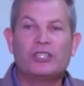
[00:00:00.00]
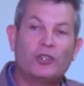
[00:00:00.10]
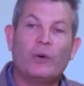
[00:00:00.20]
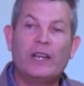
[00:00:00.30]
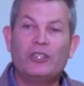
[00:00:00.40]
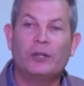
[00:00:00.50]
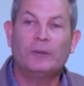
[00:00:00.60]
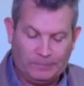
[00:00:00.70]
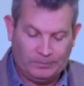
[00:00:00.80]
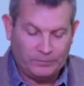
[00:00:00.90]

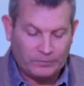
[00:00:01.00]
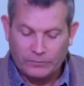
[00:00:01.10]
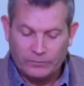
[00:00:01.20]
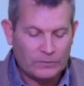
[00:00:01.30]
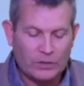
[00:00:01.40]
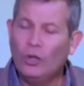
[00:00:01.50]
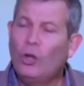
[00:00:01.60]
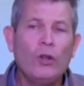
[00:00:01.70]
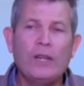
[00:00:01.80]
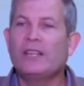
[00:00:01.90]
situation,
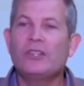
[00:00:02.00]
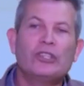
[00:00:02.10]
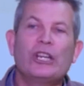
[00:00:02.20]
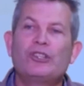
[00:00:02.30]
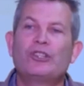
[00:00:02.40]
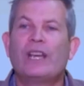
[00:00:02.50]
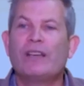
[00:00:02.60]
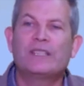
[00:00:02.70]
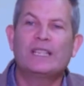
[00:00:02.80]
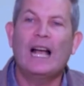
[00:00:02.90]
God hadn't changed
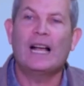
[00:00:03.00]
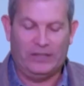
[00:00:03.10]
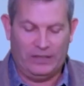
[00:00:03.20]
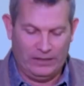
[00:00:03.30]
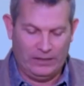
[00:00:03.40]
David's heart.